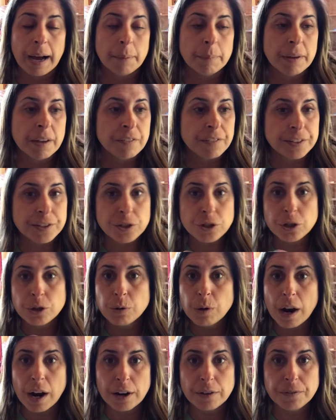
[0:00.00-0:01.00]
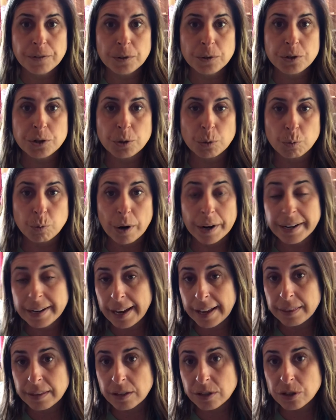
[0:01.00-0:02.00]
If it's too hard for you to write
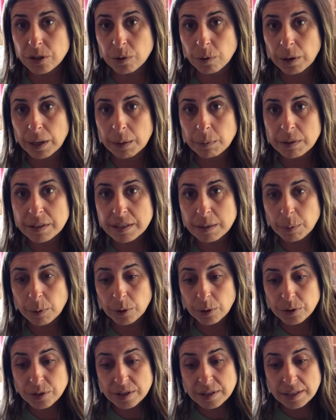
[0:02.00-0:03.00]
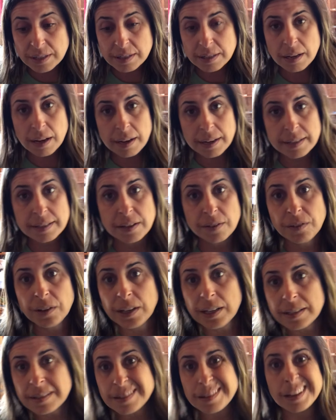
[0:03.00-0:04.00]
on the screen with some of those Seesaw
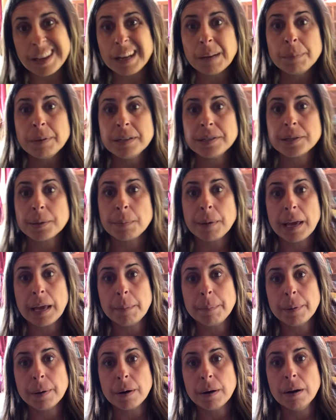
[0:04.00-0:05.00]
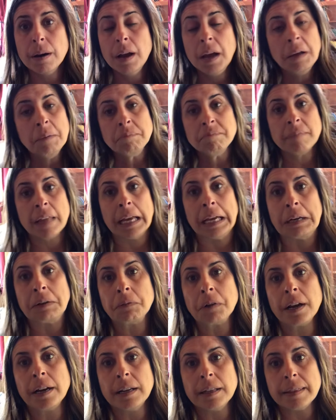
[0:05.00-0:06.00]
activities, get a piece of paper and
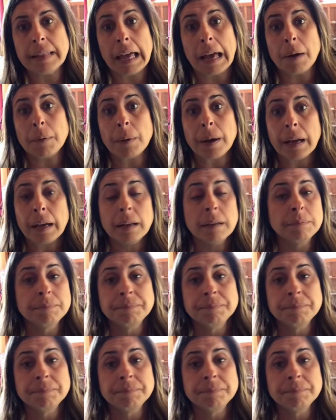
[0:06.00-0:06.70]
write it that way.